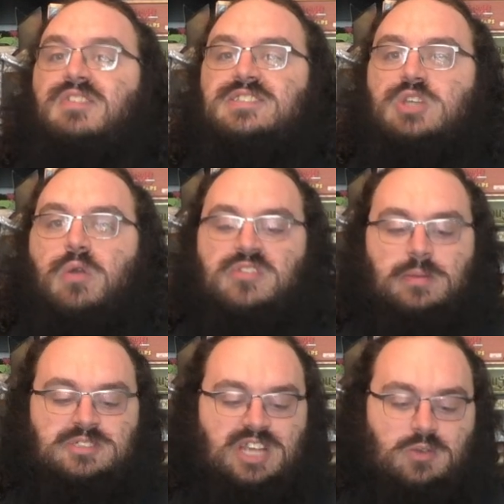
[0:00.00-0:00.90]
Let's go over
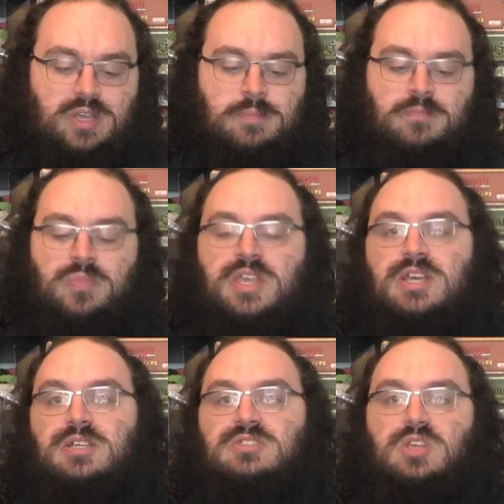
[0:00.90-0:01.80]
them, shall we?
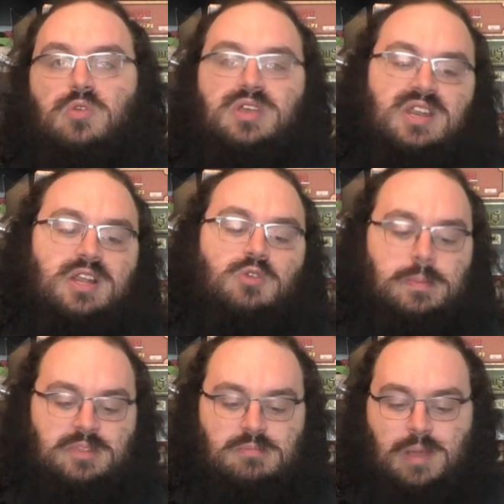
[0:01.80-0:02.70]
So Kianne
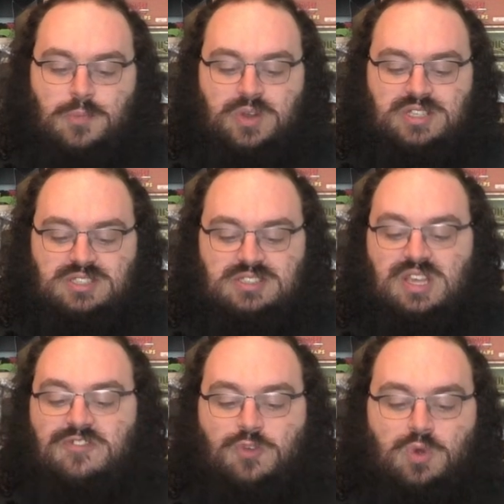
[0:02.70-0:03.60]
Corrupted Memories is
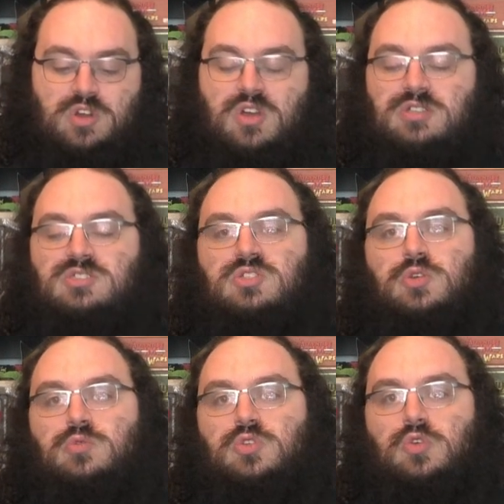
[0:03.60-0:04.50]
a 4 cost
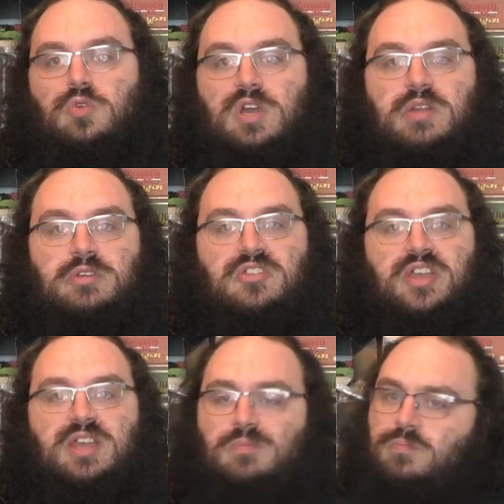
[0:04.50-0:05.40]
2 2. I know what you're
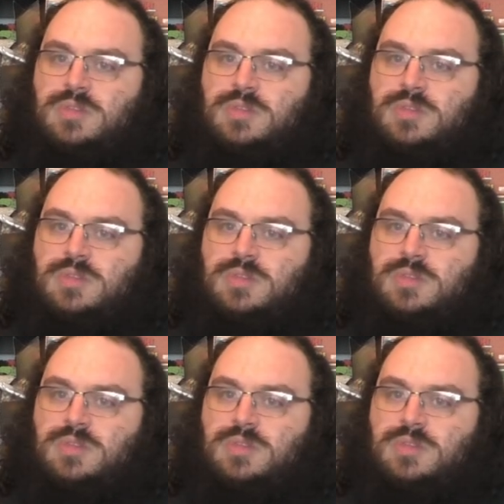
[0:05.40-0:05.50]
thinking.